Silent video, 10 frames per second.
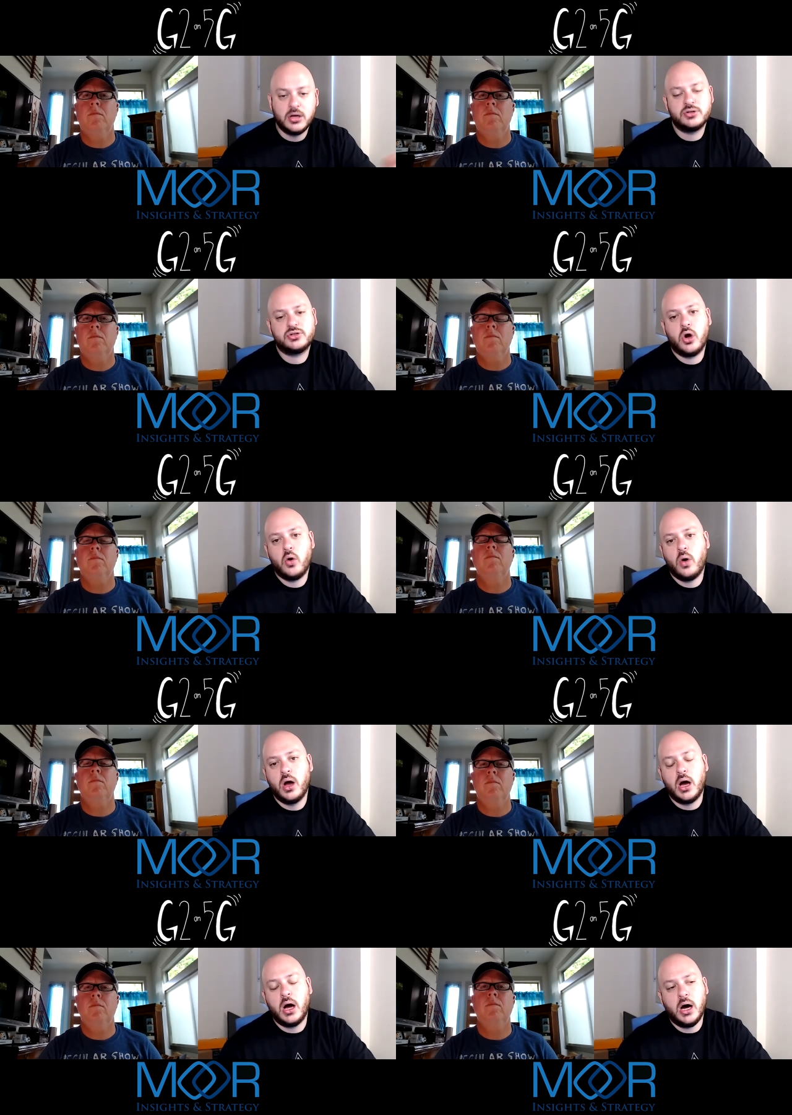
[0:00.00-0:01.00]
Speaker 1: Mm-hmm.
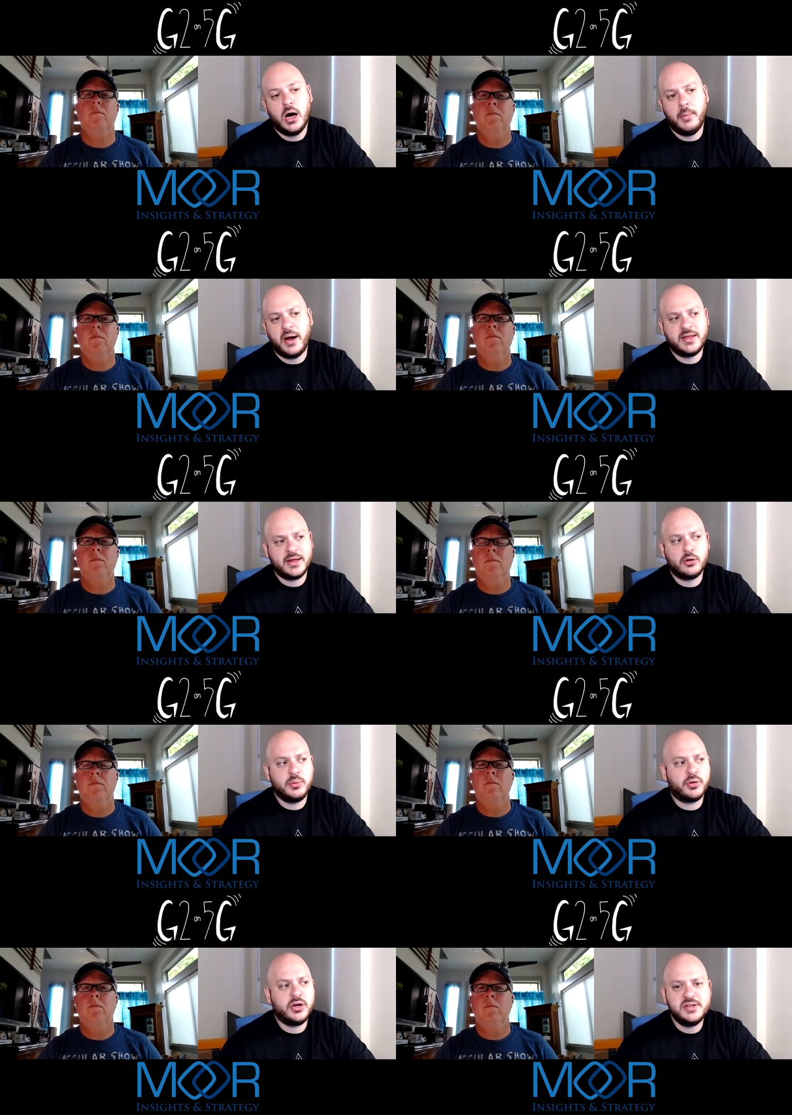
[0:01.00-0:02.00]
So um, I
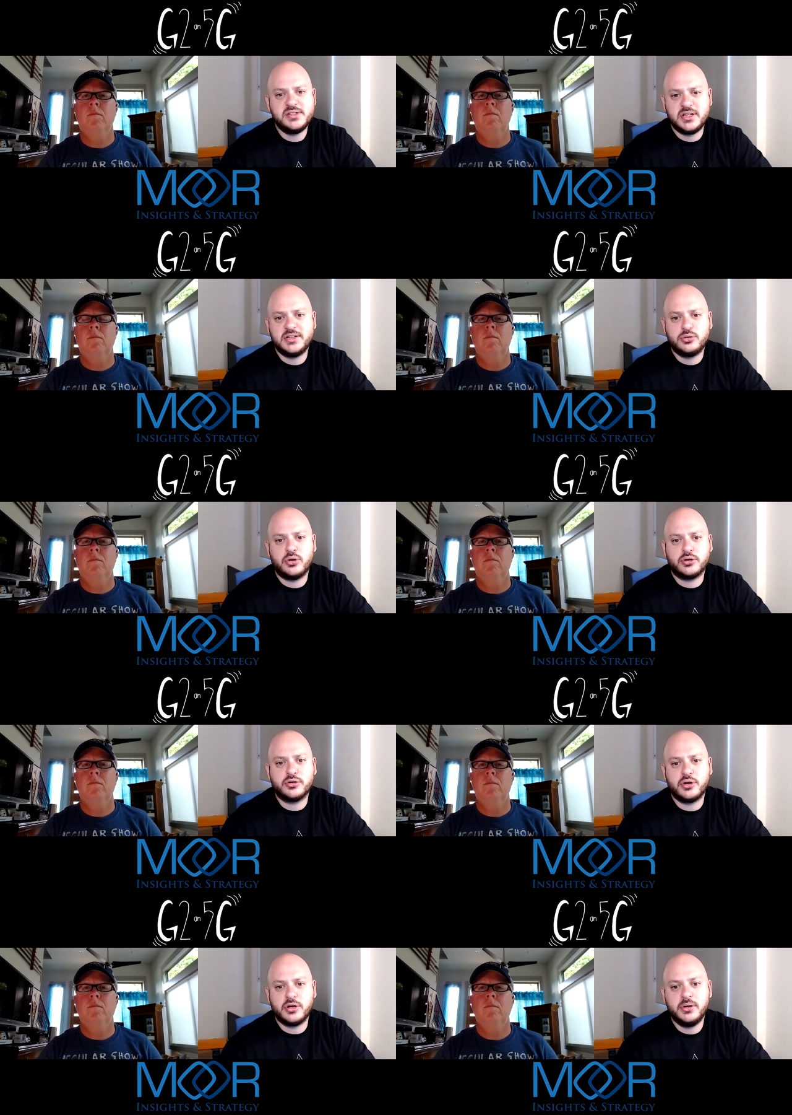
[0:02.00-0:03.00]
think it'll be pretty easy to hit
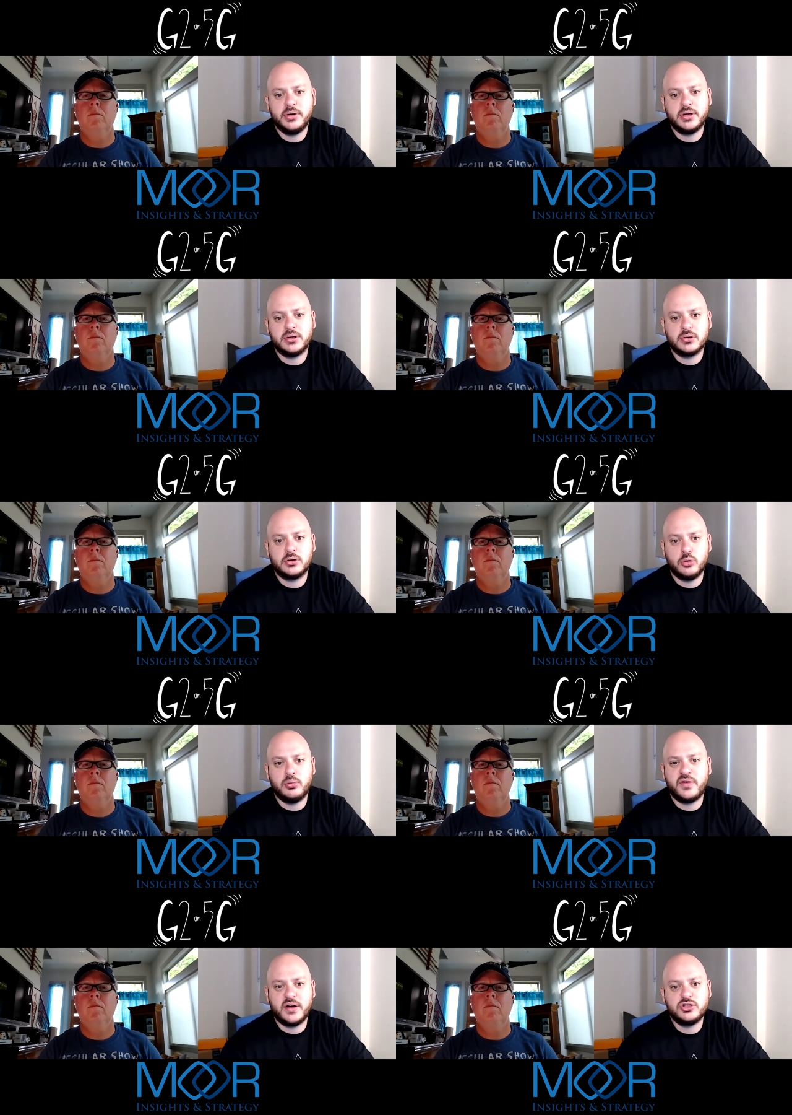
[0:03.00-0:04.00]
230 million
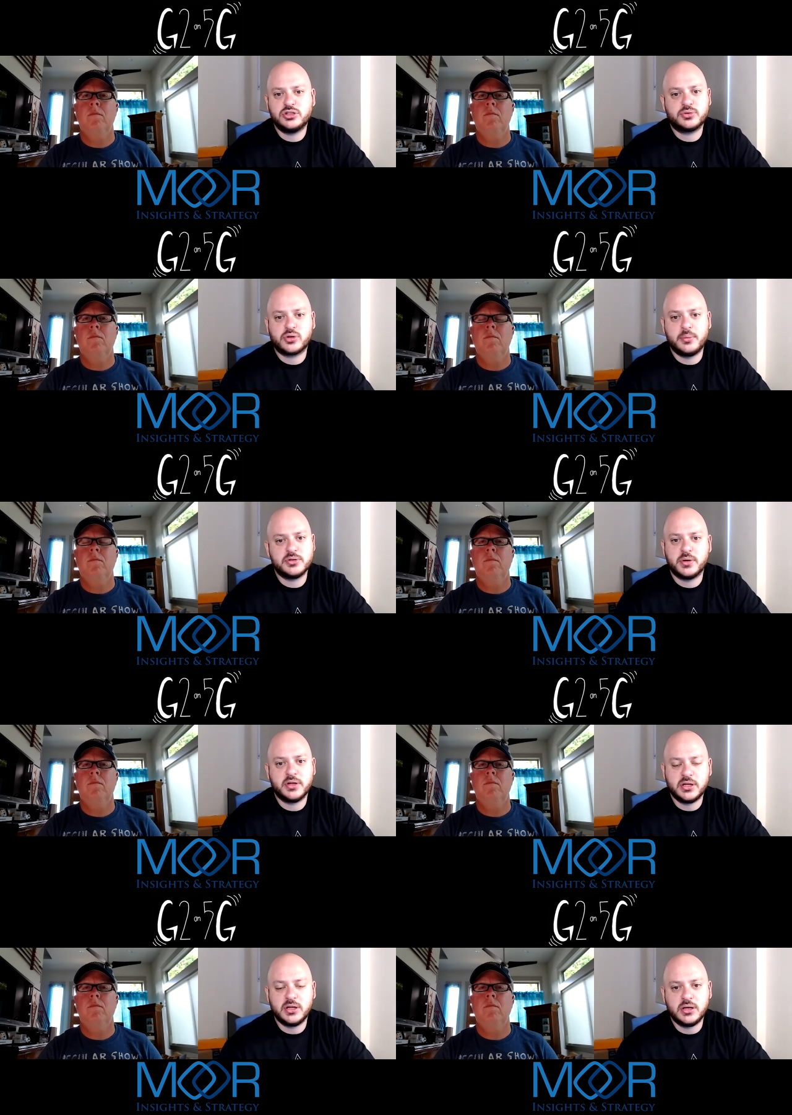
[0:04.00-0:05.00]
global 5G
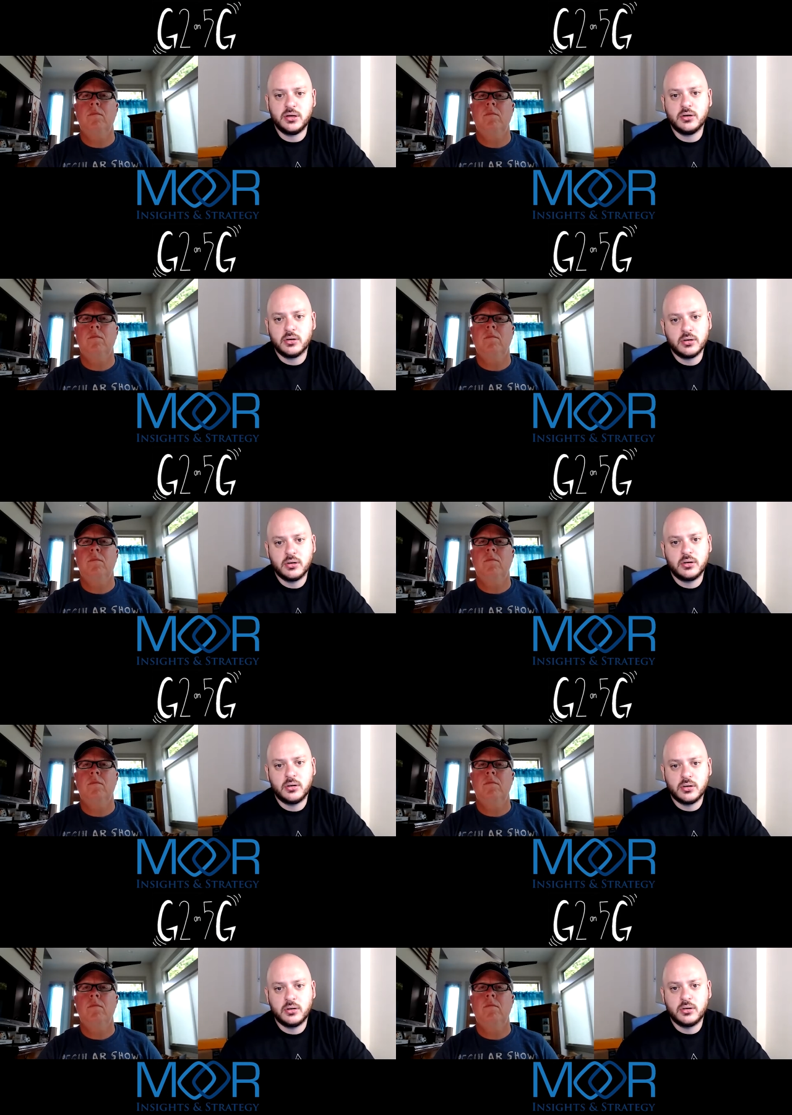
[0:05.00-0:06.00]
subscribers by the end of the year.
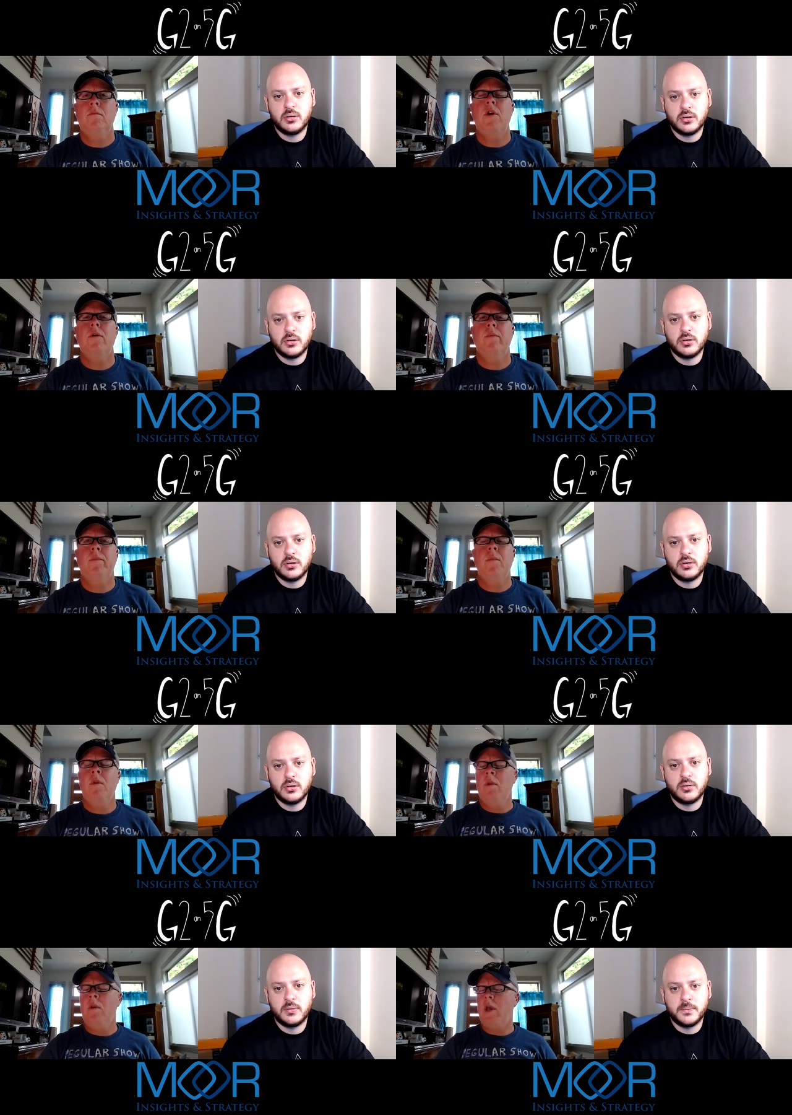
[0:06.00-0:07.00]
Speaker 2: Yeah,
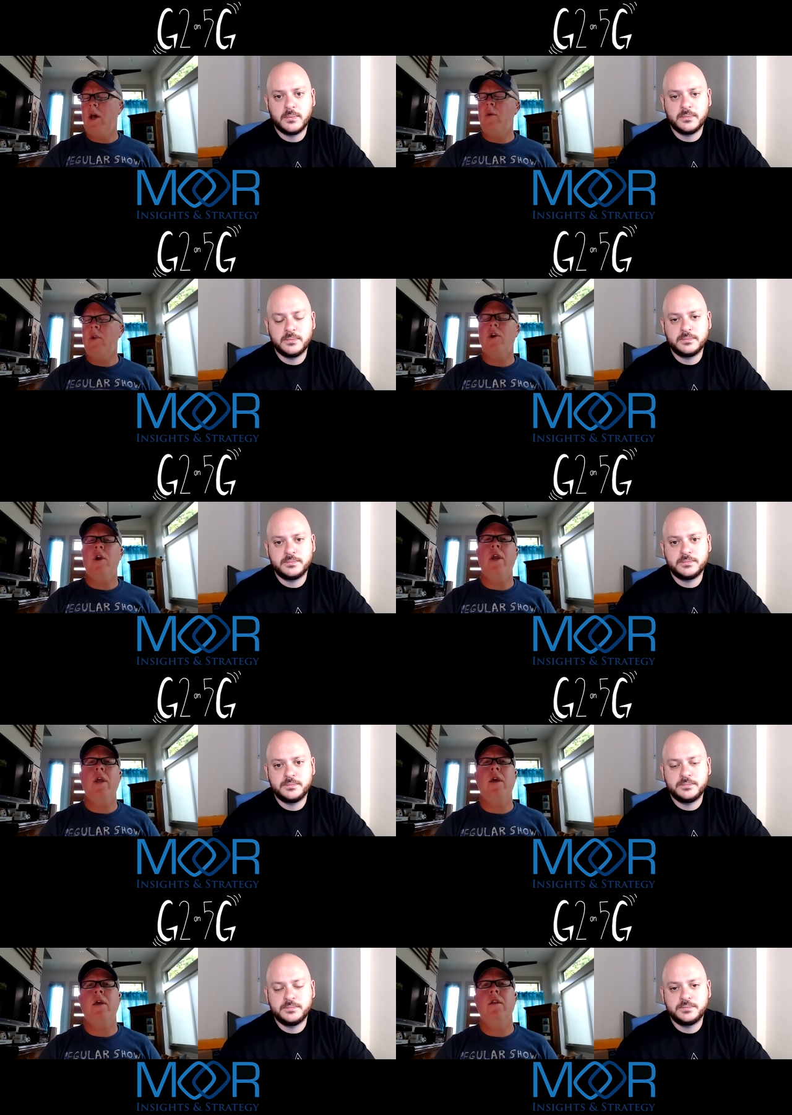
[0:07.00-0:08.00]
yeah, I would agree.
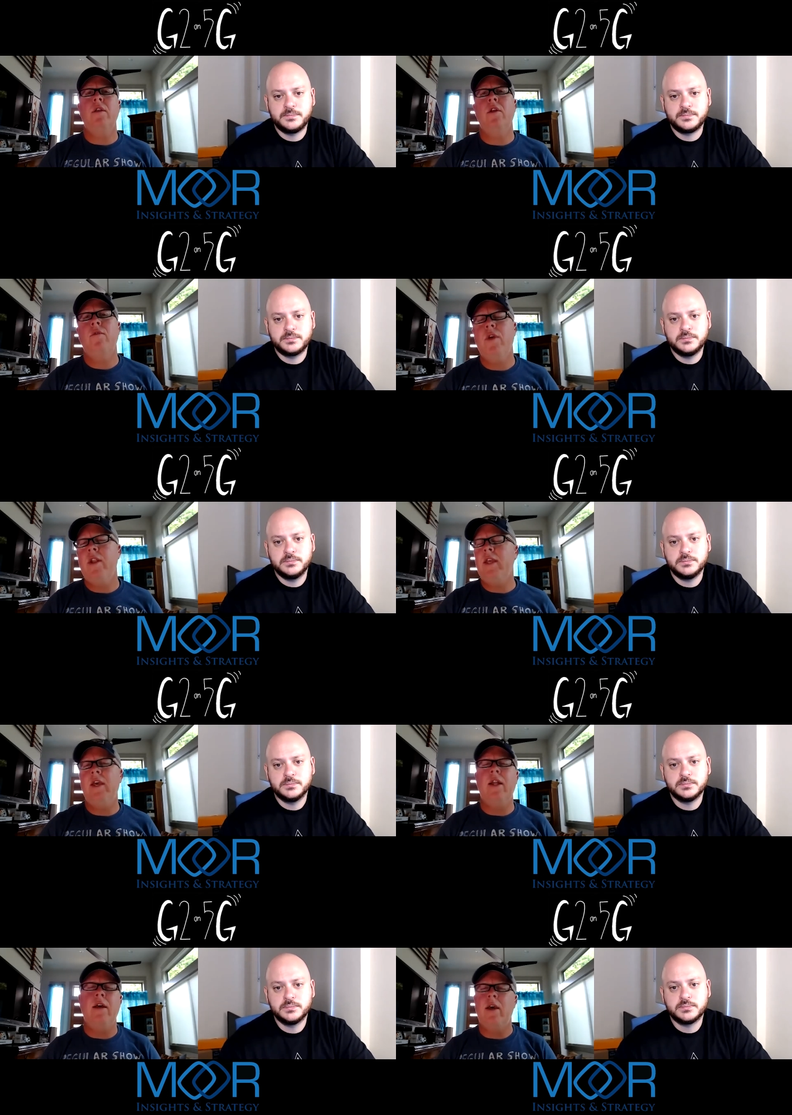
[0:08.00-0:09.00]
And you know, and again,
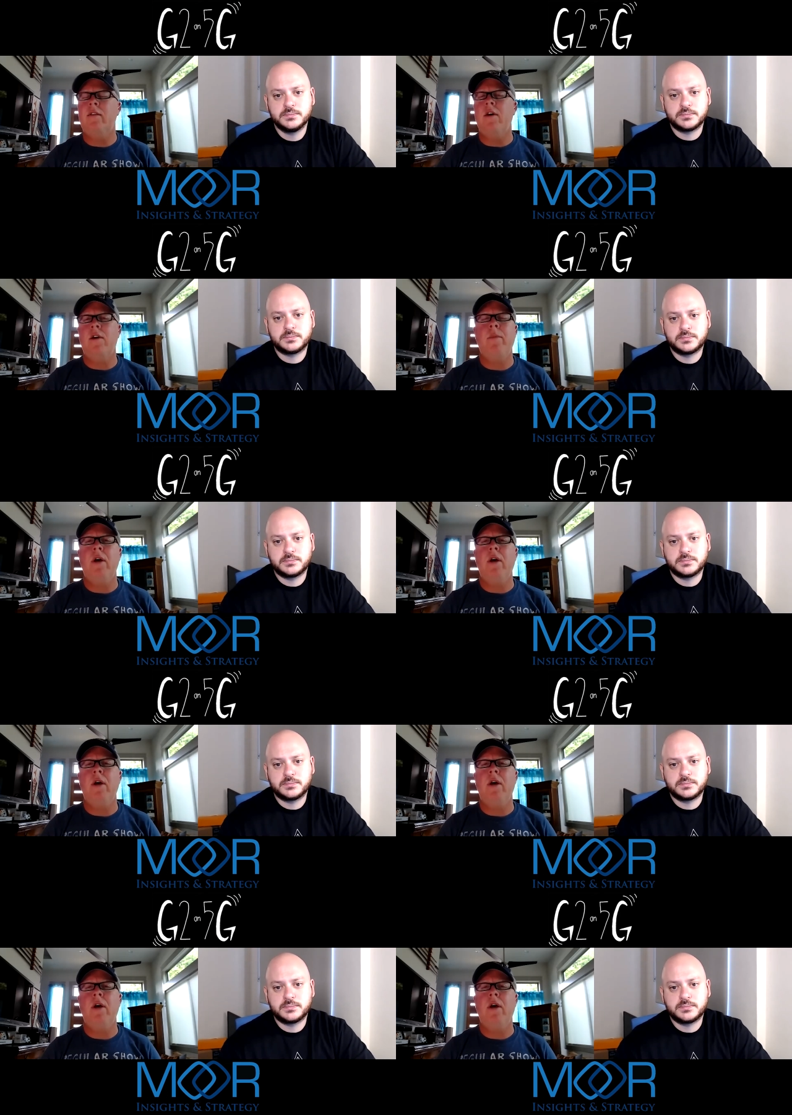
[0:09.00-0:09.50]
I, I talk about